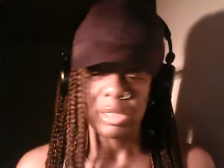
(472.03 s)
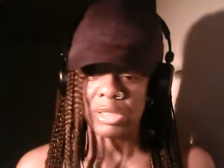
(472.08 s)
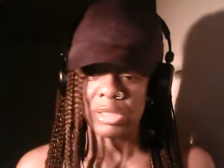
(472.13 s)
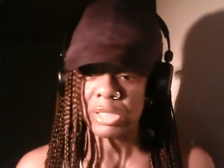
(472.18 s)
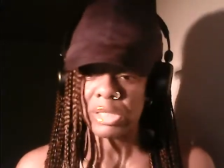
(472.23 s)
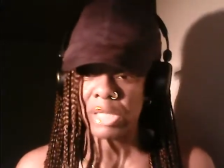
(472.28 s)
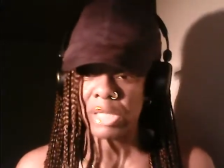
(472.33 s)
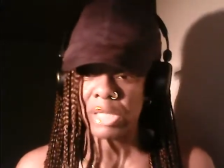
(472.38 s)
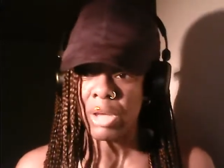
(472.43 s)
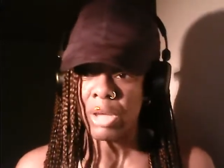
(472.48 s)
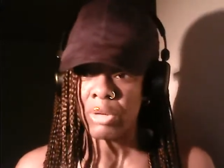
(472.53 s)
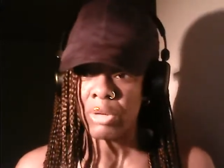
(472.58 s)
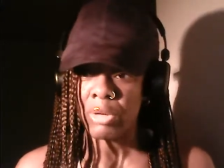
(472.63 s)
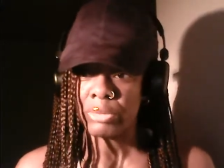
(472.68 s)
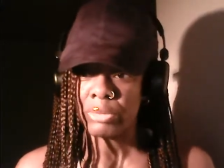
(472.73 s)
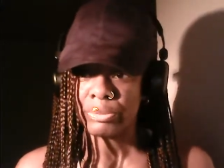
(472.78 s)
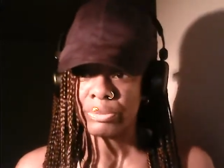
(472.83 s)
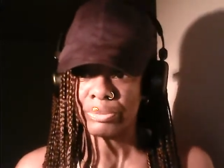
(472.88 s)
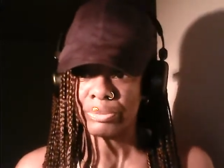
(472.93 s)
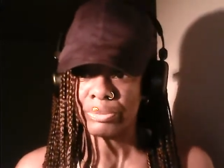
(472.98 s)

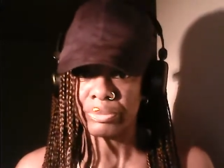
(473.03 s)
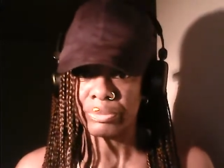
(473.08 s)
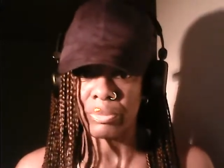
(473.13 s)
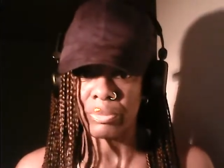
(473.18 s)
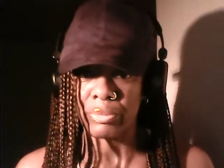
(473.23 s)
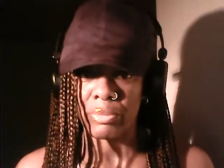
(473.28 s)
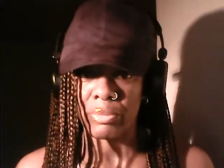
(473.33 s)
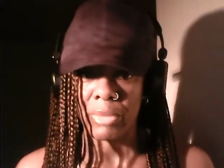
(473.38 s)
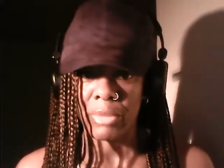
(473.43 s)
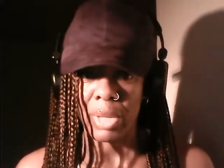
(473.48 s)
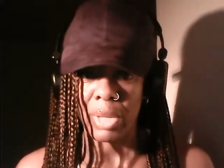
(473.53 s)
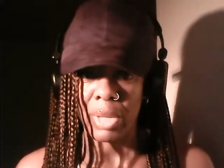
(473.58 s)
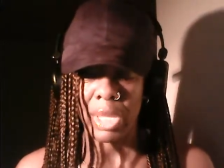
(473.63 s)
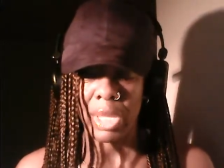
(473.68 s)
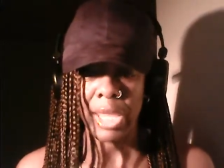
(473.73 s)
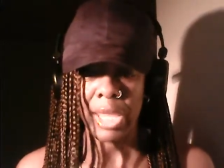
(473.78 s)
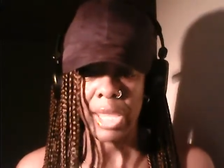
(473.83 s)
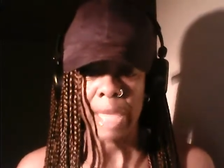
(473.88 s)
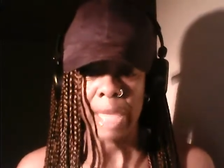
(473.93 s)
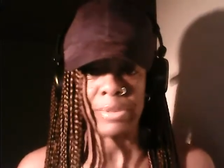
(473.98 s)
So
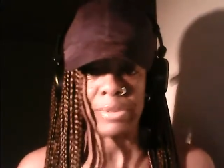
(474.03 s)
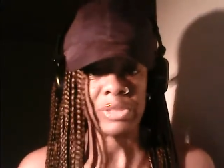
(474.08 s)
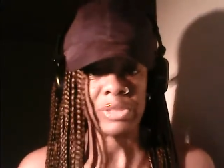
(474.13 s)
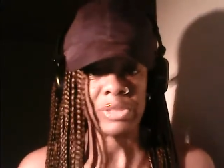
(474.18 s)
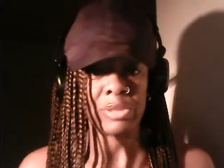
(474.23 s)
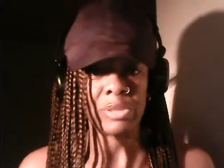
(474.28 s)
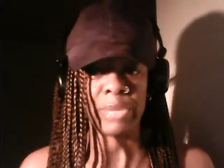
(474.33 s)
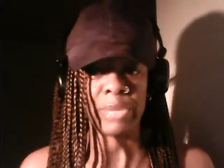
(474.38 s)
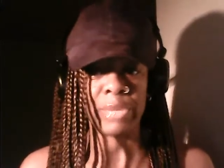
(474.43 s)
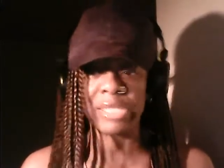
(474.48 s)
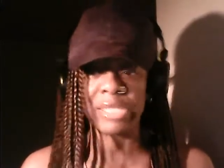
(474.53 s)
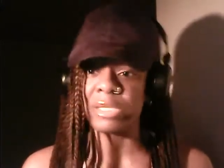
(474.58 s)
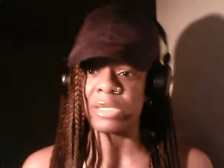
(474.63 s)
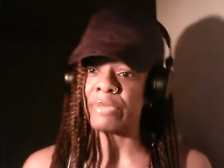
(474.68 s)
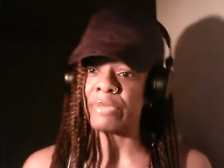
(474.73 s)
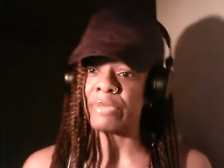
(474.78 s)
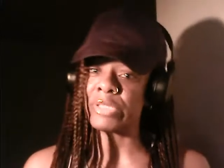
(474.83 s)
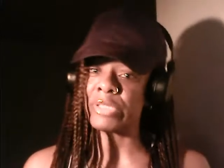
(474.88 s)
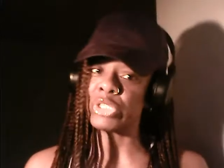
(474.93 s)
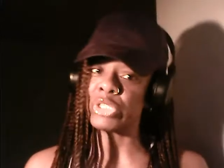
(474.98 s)
it happens to the best
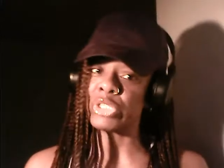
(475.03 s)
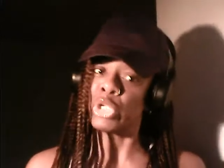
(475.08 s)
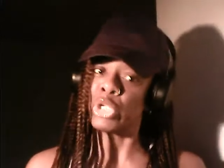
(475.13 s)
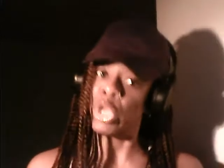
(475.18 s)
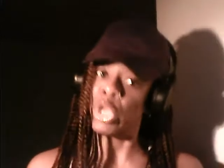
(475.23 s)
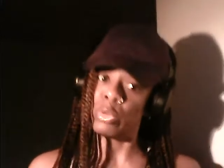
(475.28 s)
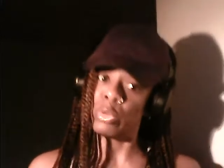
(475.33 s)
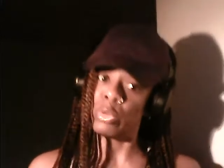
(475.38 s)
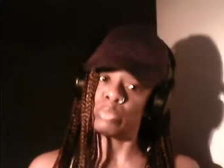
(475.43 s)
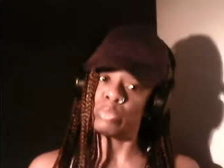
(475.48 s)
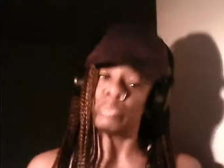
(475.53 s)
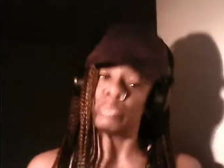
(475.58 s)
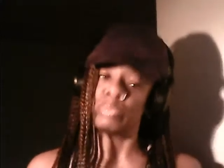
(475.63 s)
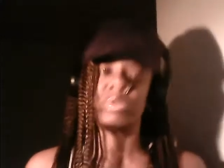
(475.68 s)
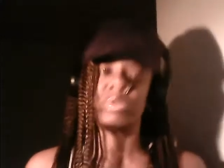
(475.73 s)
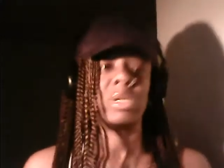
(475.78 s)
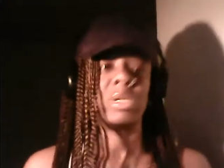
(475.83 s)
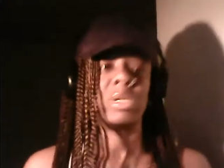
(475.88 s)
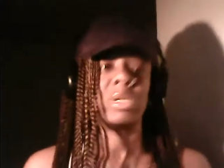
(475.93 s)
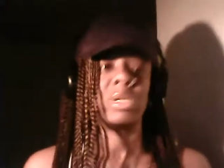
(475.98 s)
of us, you know.
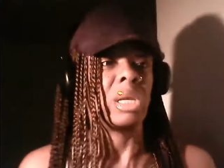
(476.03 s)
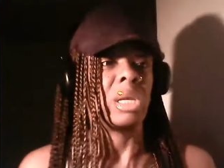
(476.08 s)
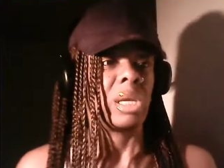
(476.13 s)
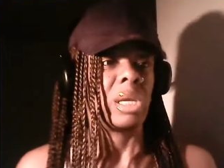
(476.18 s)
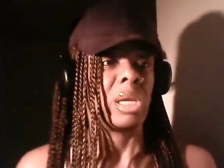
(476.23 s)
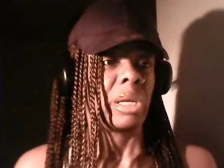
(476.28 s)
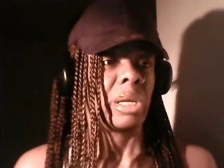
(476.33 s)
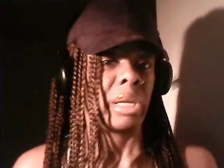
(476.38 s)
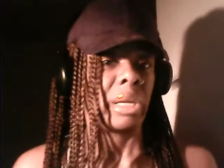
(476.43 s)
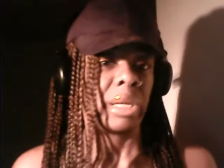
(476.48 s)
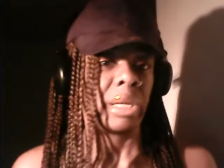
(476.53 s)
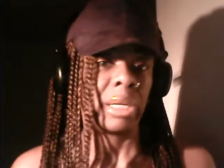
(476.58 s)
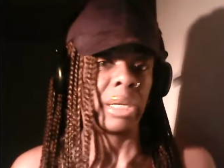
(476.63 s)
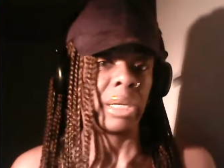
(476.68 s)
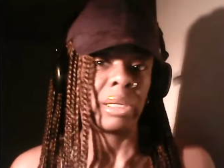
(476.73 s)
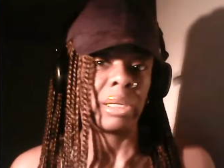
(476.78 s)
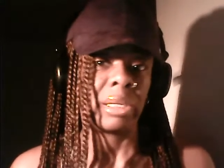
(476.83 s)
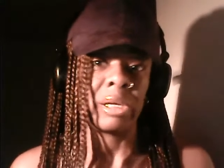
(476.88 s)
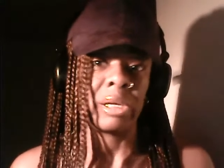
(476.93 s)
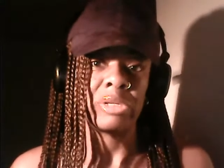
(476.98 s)

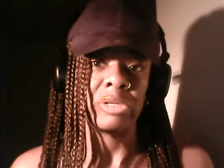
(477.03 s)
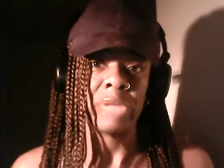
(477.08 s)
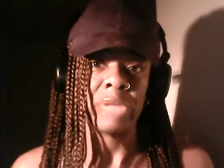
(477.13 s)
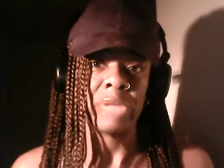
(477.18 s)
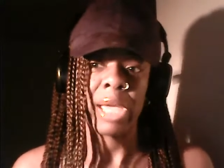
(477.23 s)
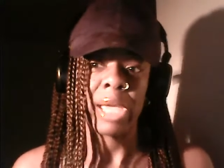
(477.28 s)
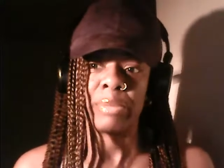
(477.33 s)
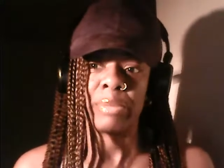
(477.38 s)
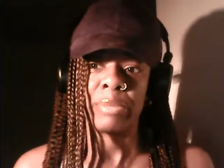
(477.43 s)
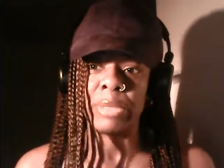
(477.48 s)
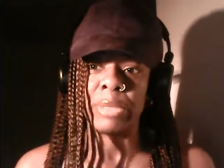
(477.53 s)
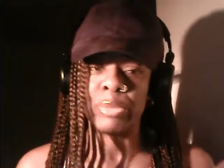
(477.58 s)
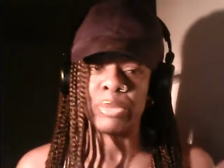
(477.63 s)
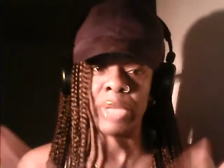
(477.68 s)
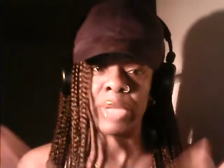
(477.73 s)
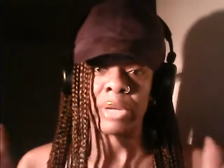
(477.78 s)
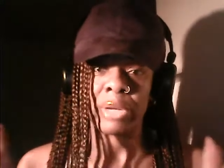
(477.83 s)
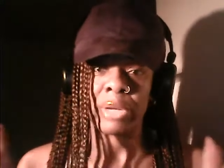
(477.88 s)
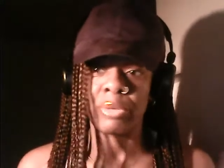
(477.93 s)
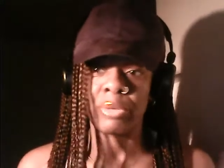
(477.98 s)
And you got people
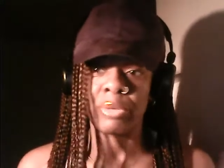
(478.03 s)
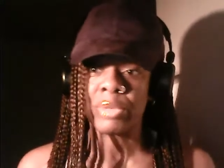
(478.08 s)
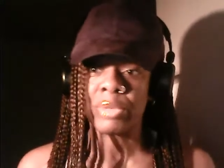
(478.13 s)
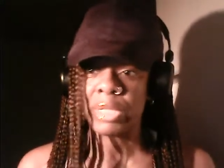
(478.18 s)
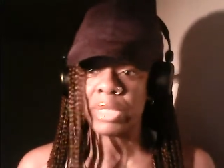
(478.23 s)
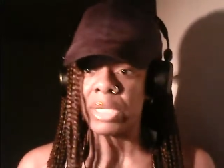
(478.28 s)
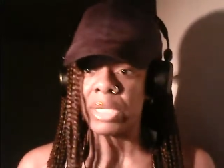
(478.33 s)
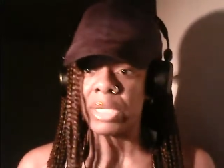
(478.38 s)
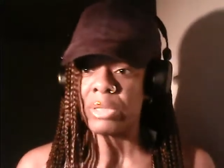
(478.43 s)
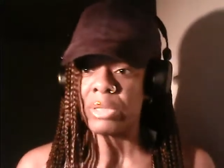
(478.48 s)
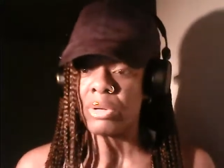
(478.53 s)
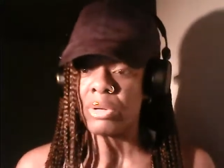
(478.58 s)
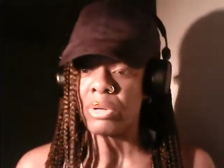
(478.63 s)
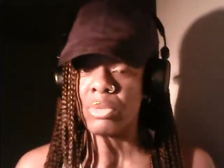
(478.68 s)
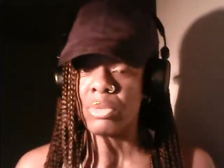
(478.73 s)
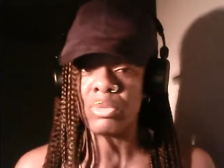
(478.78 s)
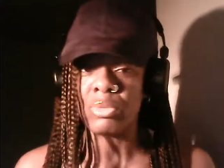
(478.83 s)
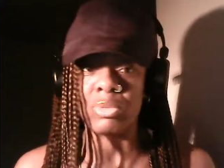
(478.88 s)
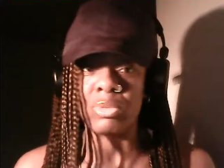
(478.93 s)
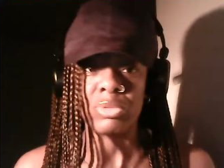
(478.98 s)
that are really
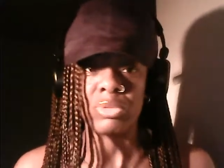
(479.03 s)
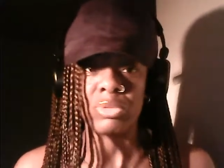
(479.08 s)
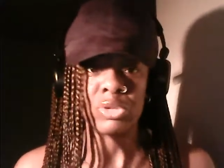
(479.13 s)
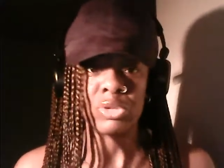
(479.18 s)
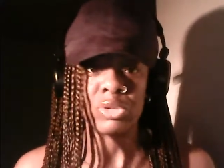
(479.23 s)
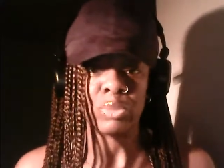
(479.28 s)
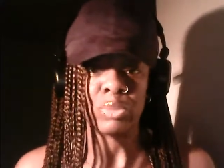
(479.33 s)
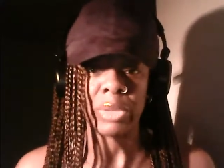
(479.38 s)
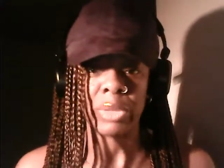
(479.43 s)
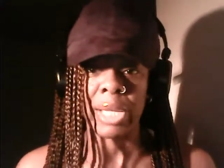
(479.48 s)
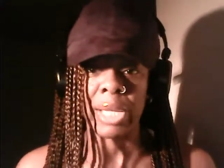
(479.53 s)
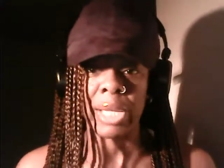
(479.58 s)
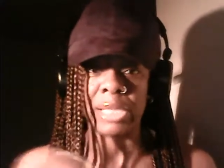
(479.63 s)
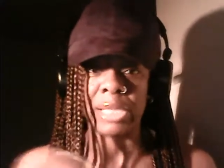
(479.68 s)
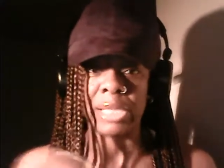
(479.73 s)
cool, super nice,